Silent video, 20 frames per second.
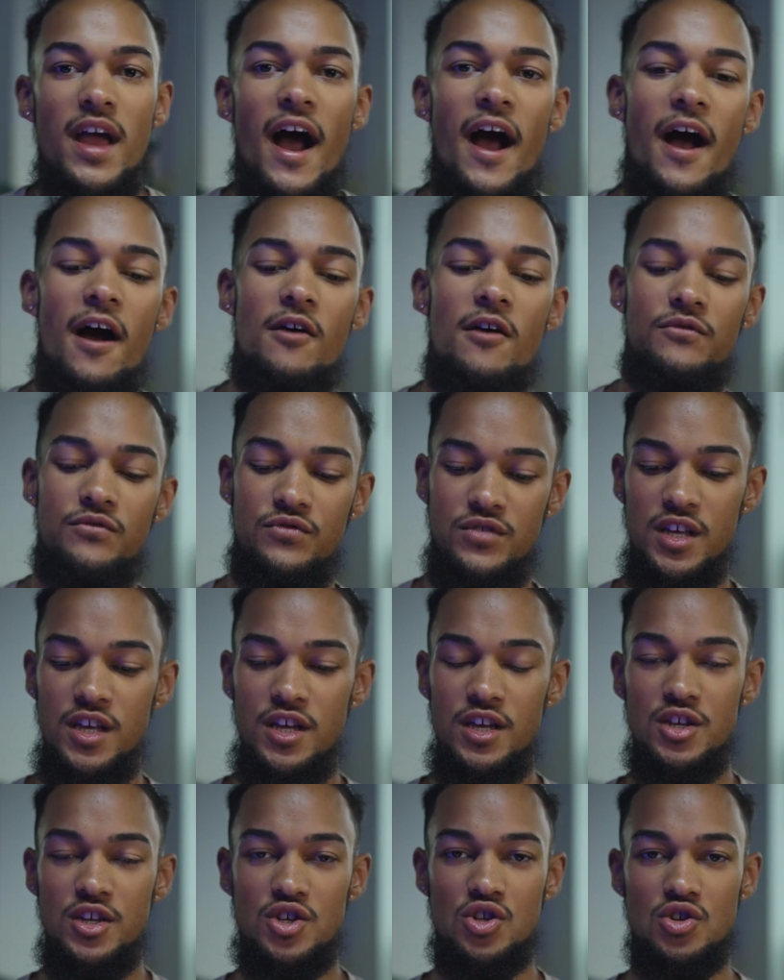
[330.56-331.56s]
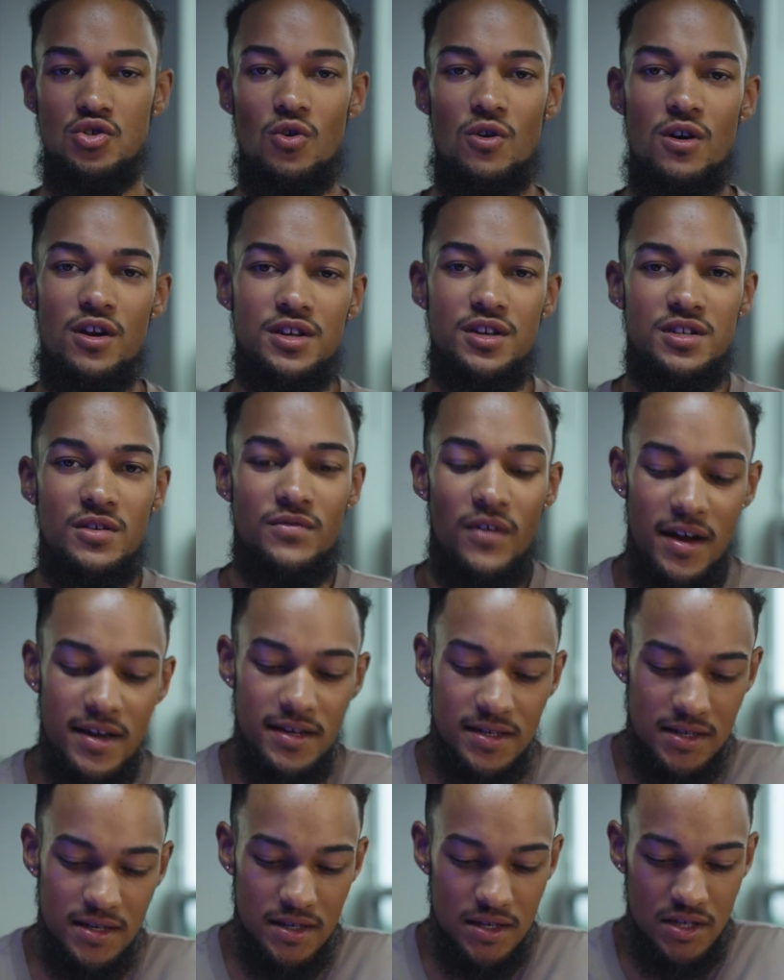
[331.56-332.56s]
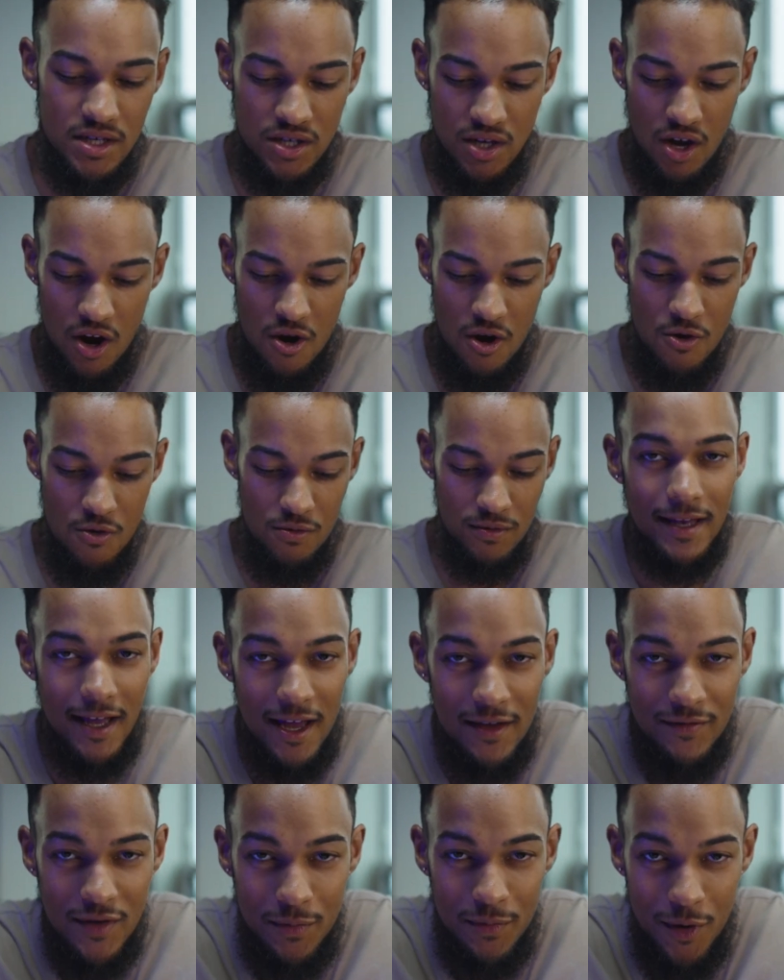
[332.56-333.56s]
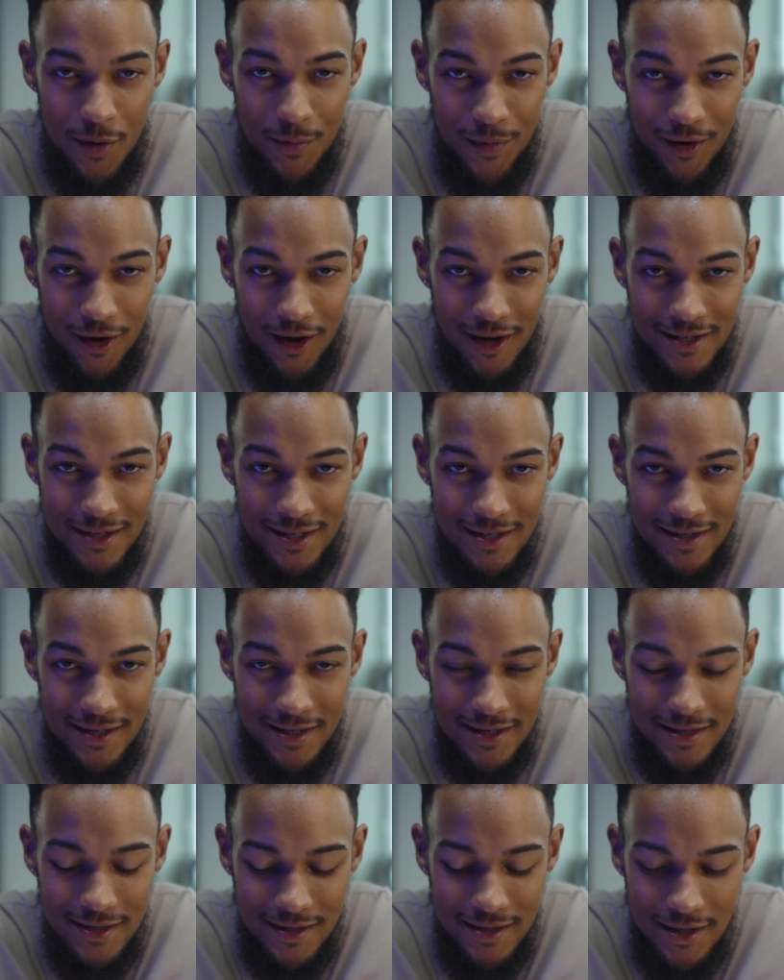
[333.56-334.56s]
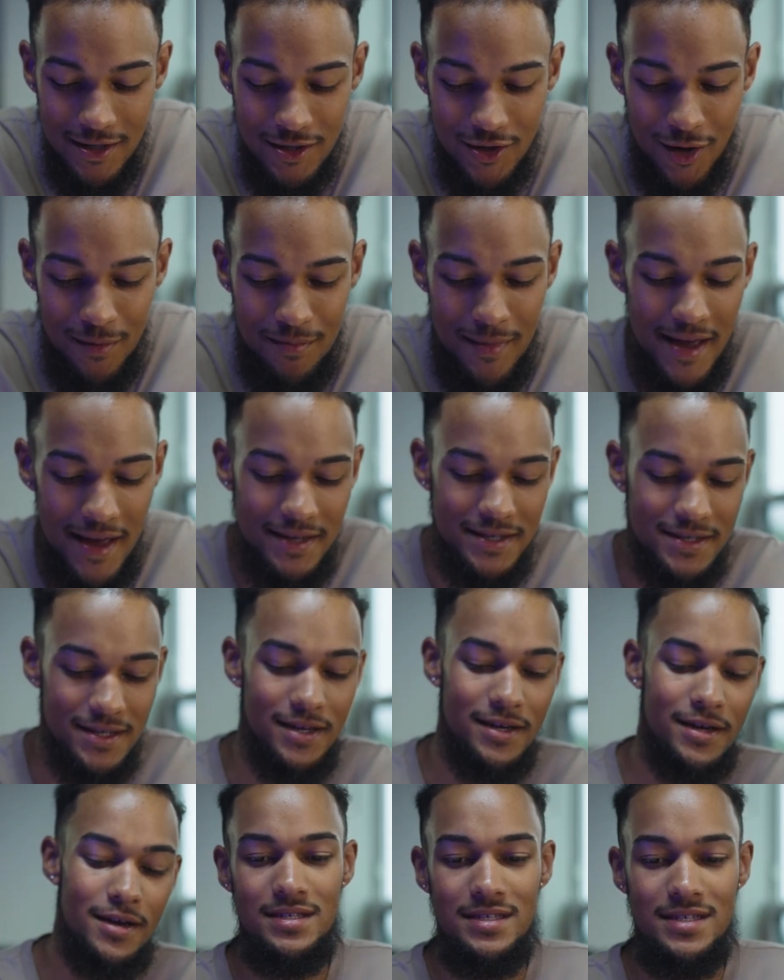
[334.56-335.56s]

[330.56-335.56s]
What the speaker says: have the storage devices. So David put me on to these. These are amazing.